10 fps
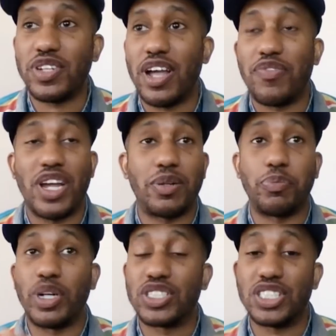I've had a
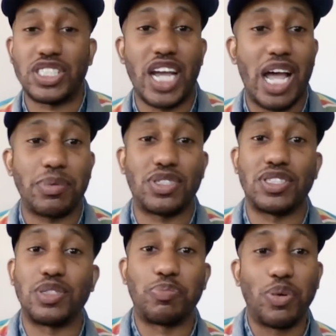bunch of jobs to
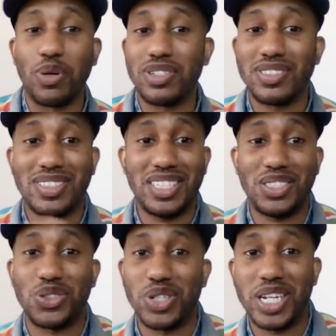support these
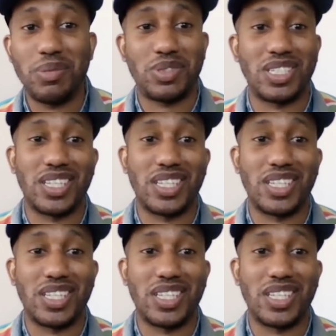dreams, and